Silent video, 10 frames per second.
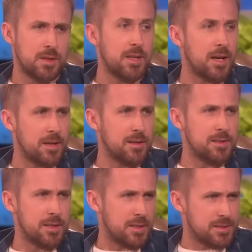Yeah,
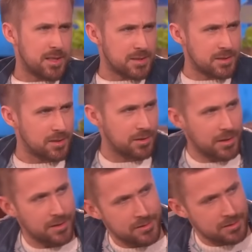like a Cessna,
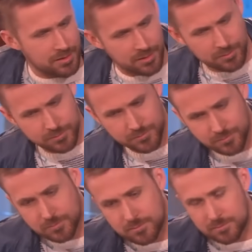and
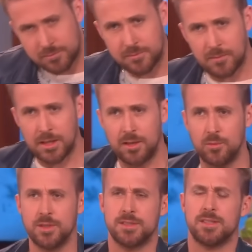it
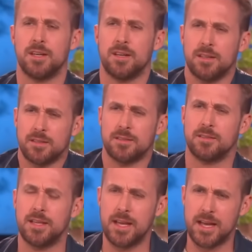was,
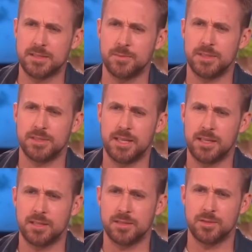they asked me to take
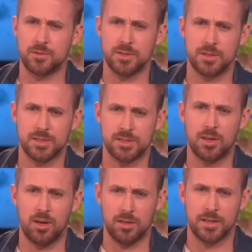it into a
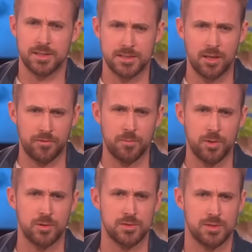stall, like a
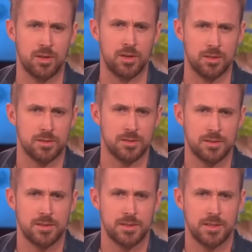self-imposed stall.
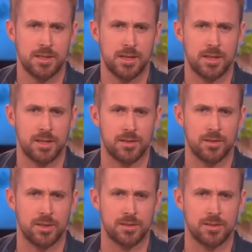And I
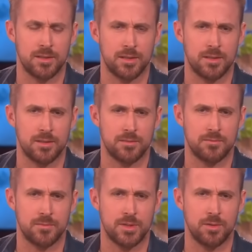thought,
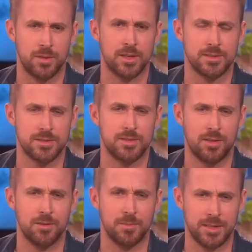you know what else has
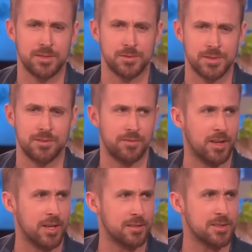stalled? My interest in
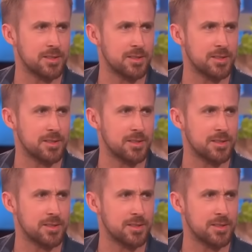flying. Let's